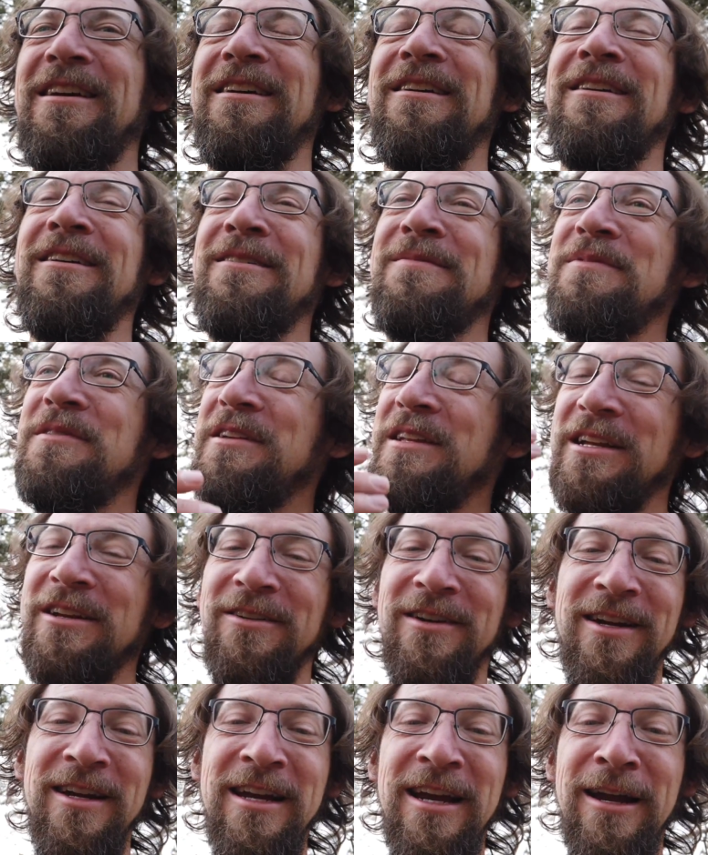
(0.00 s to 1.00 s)
But
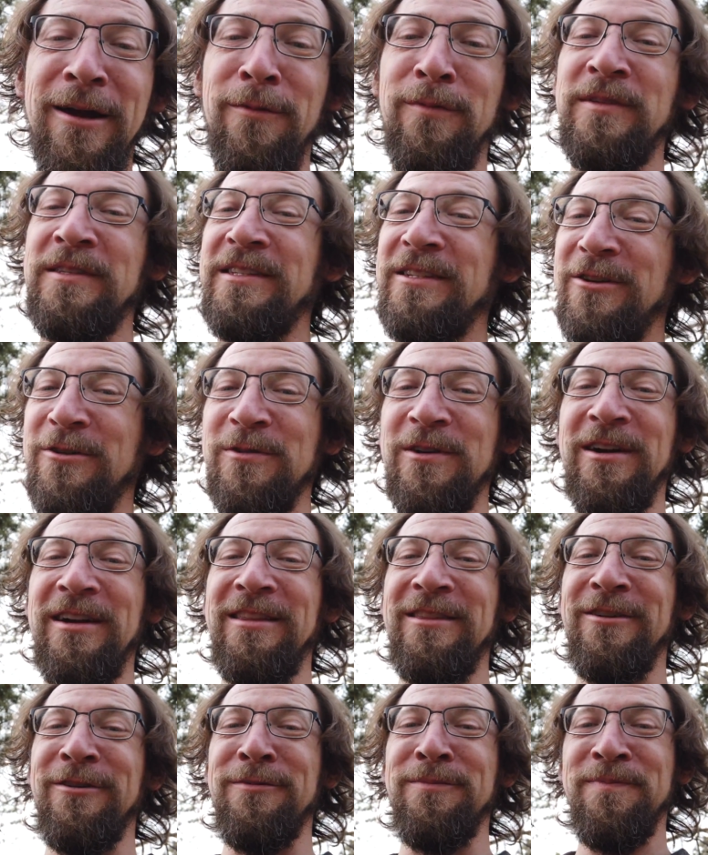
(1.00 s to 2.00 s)
here I am, still
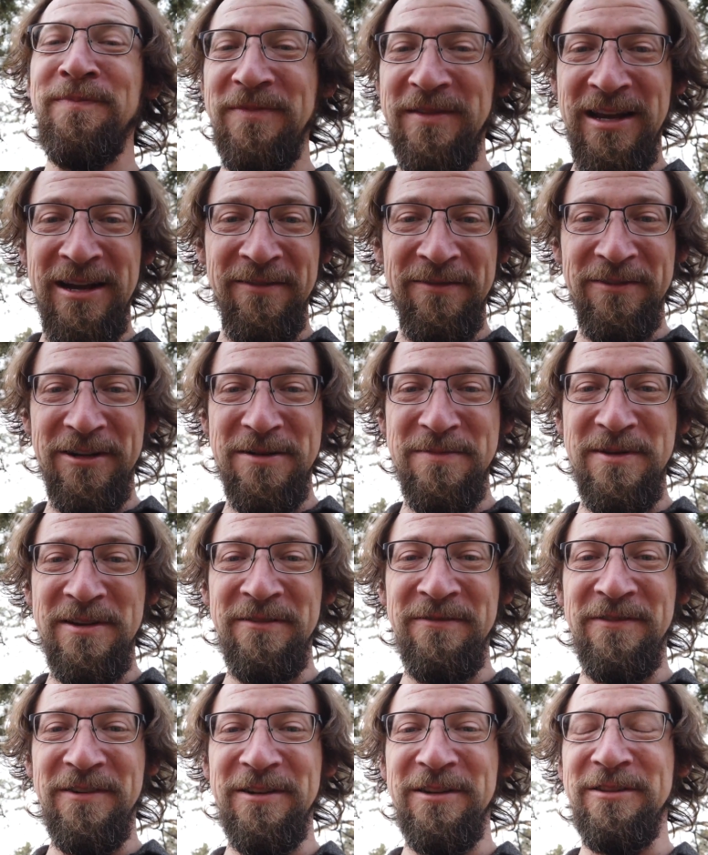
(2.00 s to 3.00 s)
wearing them after I
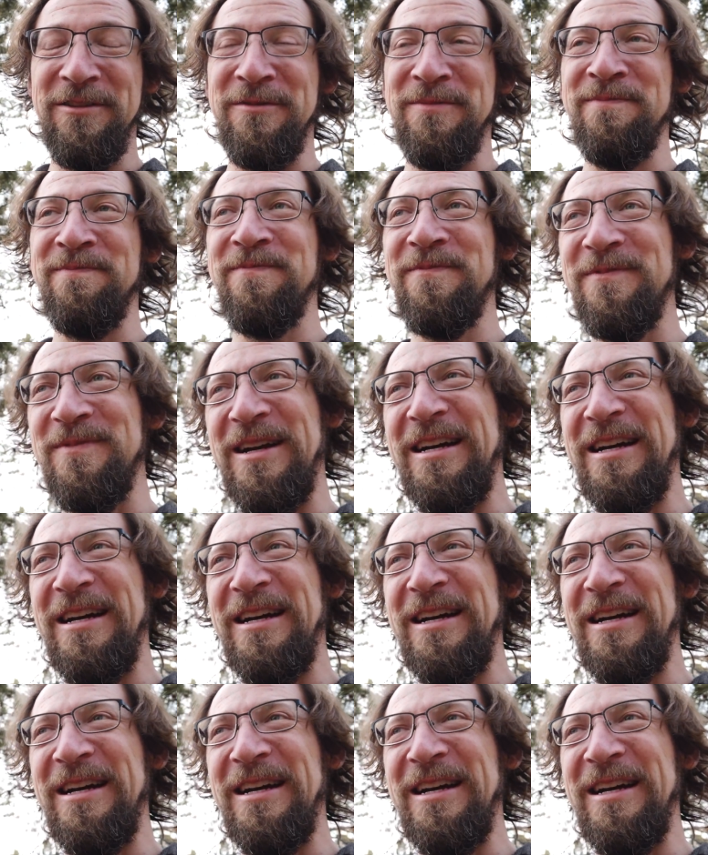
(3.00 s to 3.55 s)
made fun of them.